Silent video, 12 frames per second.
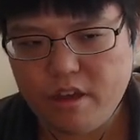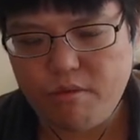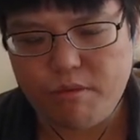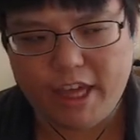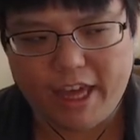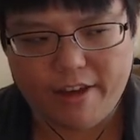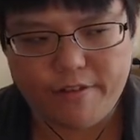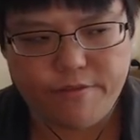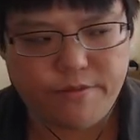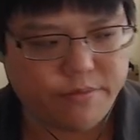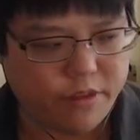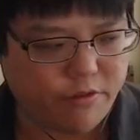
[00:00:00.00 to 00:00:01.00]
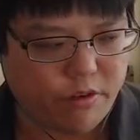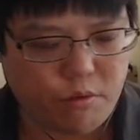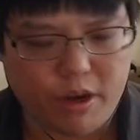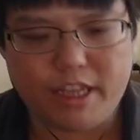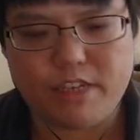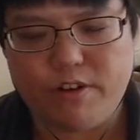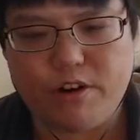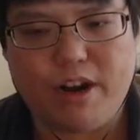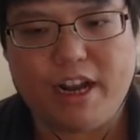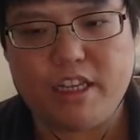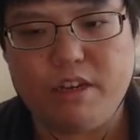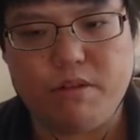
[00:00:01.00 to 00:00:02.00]
we have different ways of
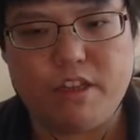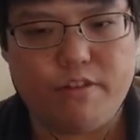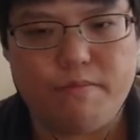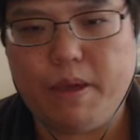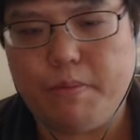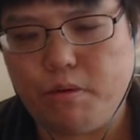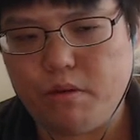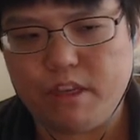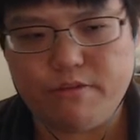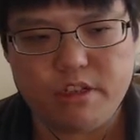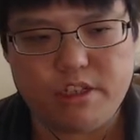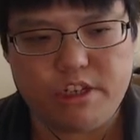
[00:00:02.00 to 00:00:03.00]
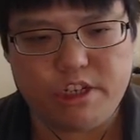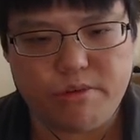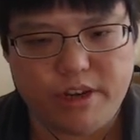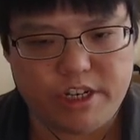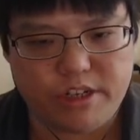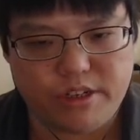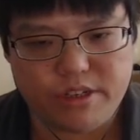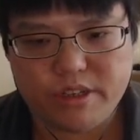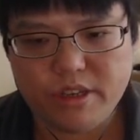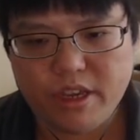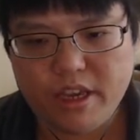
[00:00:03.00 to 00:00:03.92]
interacting with different people in different situations,